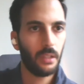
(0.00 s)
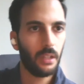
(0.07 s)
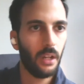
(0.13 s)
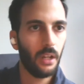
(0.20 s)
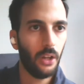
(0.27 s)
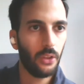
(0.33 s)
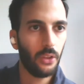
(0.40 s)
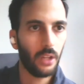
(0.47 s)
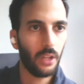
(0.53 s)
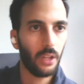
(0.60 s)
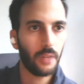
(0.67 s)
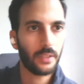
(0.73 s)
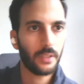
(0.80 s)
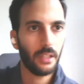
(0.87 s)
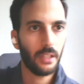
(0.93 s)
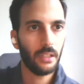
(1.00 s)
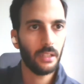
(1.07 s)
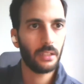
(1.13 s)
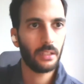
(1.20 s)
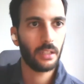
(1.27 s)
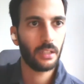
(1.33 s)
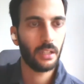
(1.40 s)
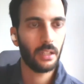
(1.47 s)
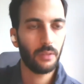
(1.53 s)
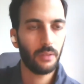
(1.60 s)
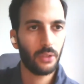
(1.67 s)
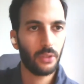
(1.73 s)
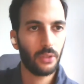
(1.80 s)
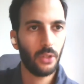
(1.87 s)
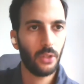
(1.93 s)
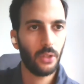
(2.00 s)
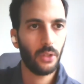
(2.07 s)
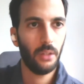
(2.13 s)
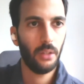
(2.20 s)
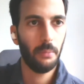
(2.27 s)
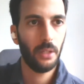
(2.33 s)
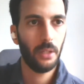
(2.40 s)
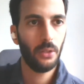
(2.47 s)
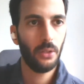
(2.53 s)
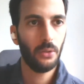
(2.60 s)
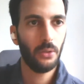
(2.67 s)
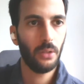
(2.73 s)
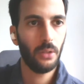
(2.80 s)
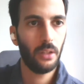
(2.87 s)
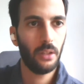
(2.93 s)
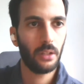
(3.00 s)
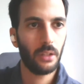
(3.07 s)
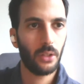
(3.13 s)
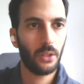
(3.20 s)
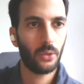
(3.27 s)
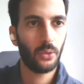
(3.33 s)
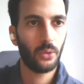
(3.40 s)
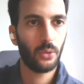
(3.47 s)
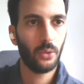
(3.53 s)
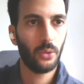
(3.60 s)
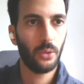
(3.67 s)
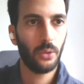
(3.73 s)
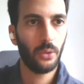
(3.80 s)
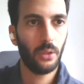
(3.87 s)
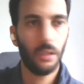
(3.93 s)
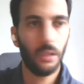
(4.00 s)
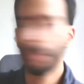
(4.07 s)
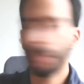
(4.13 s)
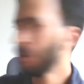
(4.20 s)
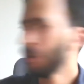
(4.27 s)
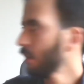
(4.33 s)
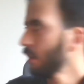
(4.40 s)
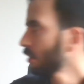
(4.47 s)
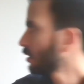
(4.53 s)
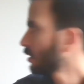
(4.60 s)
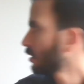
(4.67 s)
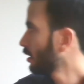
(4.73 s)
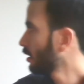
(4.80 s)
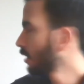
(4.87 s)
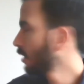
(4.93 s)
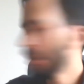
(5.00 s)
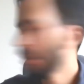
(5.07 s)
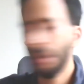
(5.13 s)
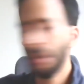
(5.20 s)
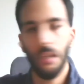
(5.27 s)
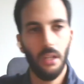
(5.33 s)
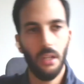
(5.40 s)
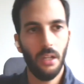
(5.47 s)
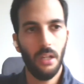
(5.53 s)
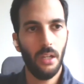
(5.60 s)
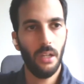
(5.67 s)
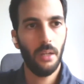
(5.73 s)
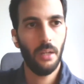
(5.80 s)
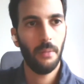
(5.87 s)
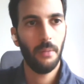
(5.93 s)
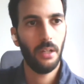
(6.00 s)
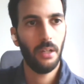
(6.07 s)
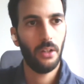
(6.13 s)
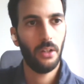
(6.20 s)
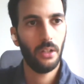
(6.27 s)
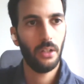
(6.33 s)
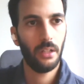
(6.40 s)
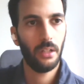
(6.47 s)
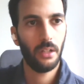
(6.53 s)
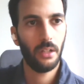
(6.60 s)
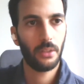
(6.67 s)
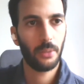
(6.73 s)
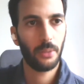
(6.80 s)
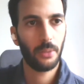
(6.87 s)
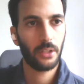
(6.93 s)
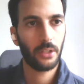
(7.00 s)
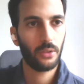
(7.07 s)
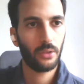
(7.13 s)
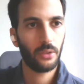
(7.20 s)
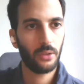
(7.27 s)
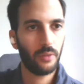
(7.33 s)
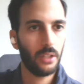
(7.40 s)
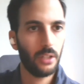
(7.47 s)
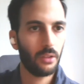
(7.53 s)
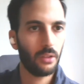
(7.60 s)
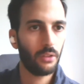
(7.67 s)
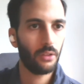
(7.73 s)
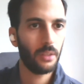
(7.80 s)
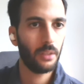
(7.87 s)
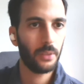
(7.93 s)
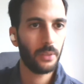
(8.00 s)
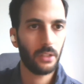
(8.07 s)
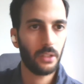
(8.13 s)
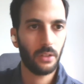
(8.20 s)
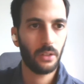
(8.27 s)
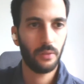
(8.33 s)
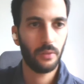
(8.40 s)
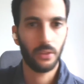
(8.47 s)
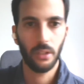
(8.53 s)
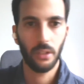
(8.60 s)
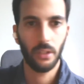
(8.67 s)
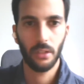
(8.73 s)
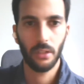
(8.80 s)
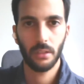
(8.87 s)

On the left side, if you go on menu and then go to product, and under product you find the 3D product configurators.